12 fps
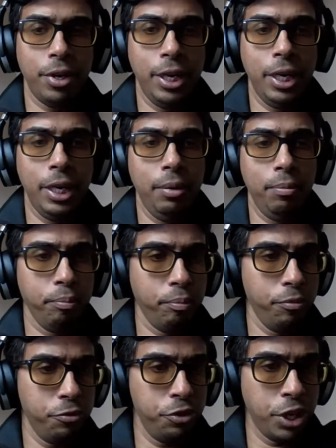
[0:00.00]
a
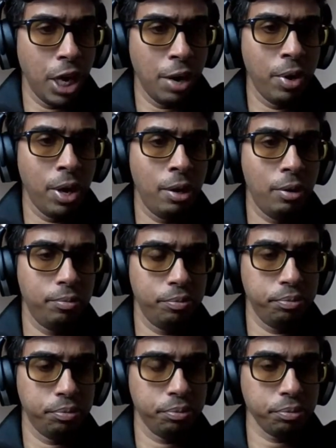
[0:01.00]
Java
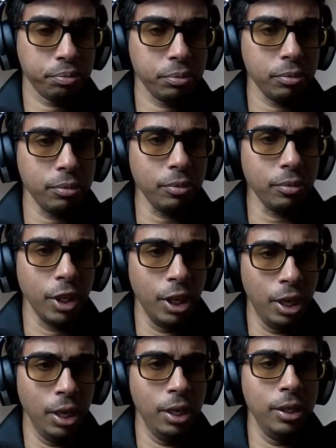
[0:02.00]

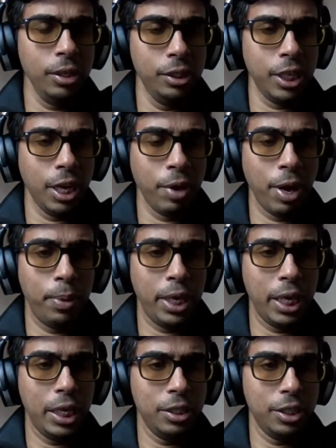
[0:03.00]

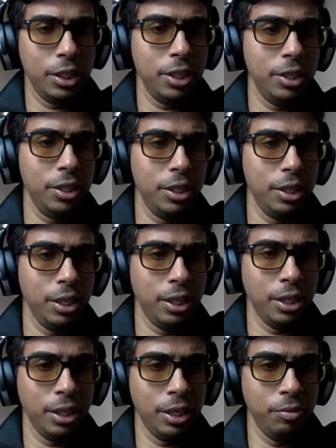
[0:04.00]
application
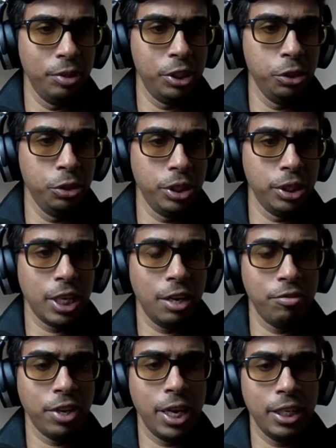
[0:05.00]
which uses
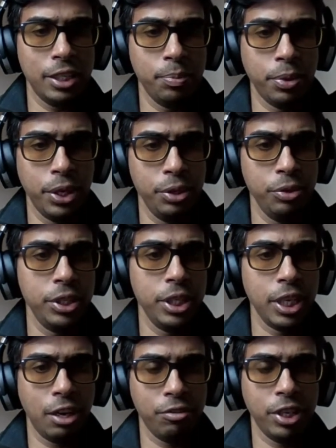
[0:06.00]
Kafka as the producer,
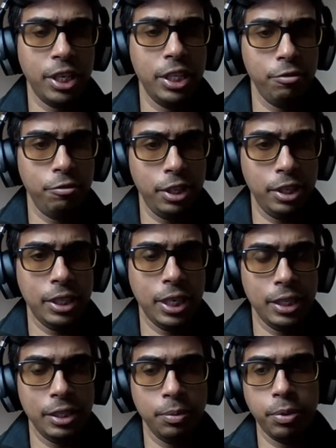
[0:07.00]
Kafka interface
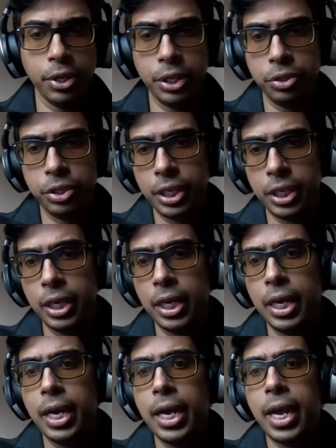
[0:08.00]
as the producer,
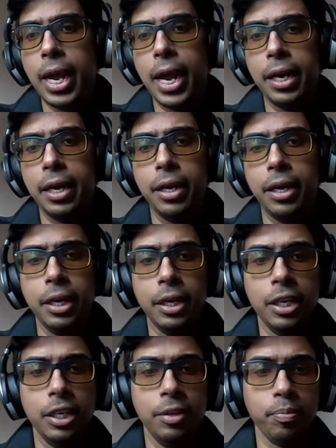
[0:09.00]
and
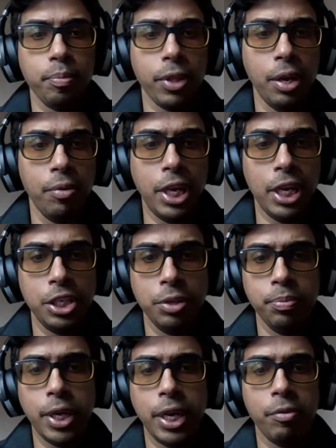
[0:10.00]
we
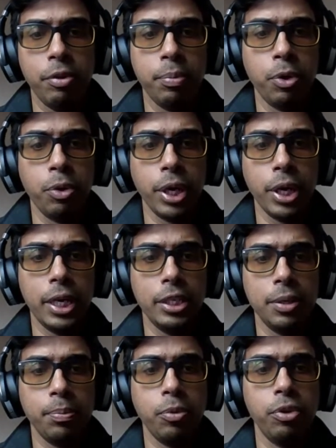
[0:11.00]
assume that our broker can
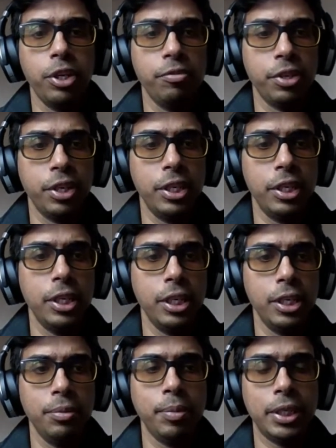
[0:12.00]
support different
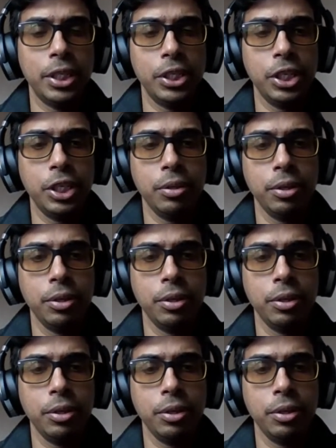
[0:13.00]
messaging